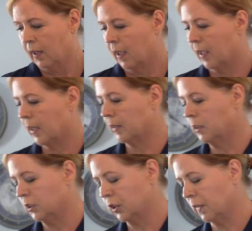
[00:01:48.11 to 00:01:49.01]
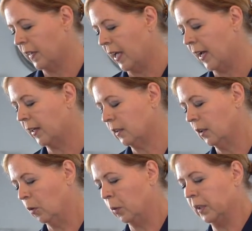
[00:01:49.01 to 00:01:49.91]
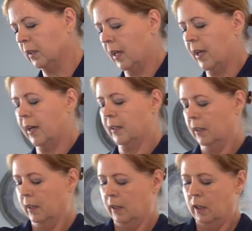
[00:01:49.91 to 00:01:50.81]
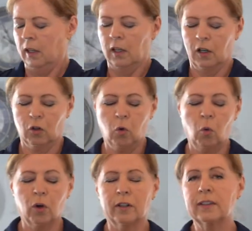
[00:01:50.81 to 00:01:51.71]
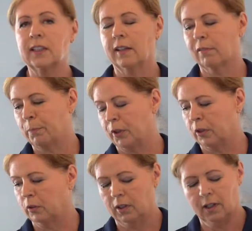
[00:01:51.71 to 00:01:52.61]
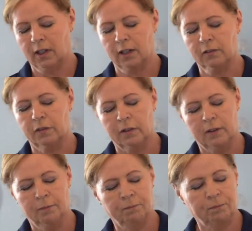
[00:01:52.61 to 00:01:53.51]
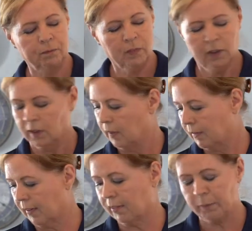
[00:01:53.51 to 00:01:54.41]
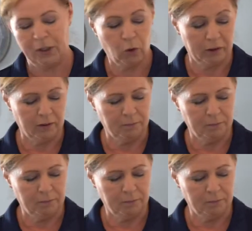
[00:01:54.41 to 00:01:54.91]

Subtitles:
And to that, we'll add a quarter teaspoon of sesame oil.